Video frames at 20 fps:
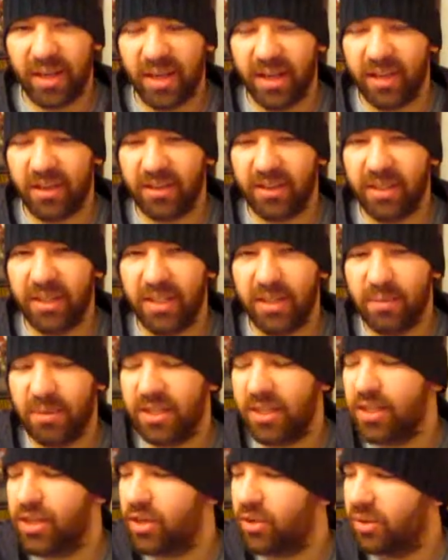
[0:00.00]
hell. He could be
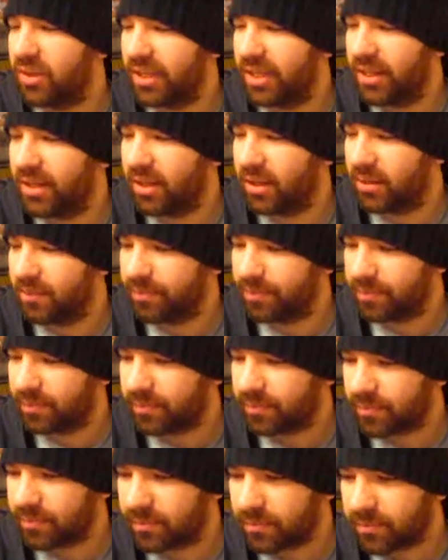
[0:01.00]
the new leader,
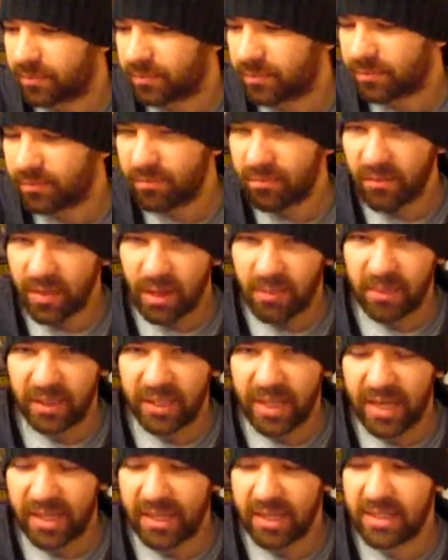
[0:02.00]
but
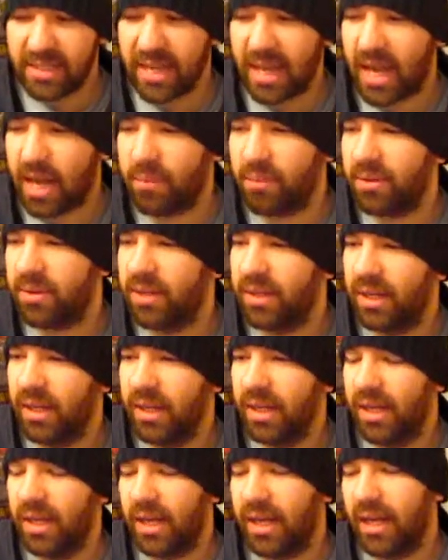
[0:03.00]
that doesn't happen.
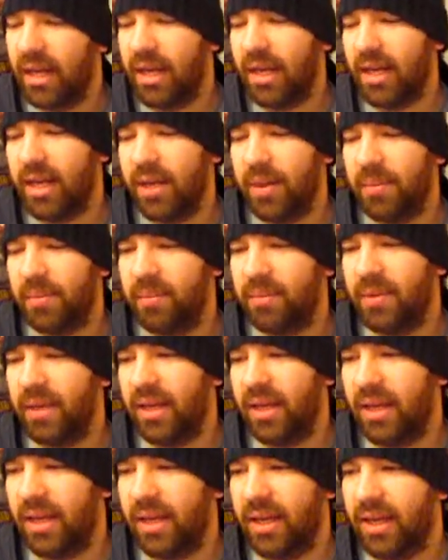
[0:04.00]
Um,
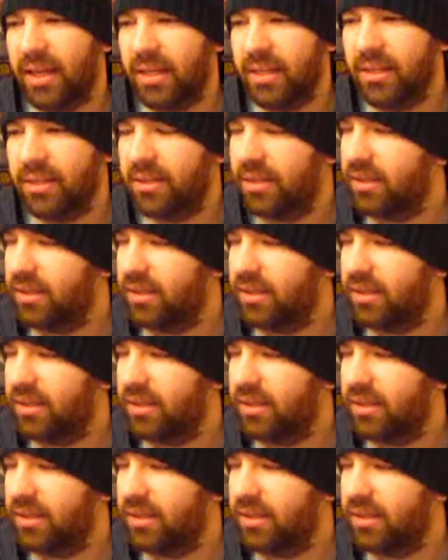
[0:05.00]
and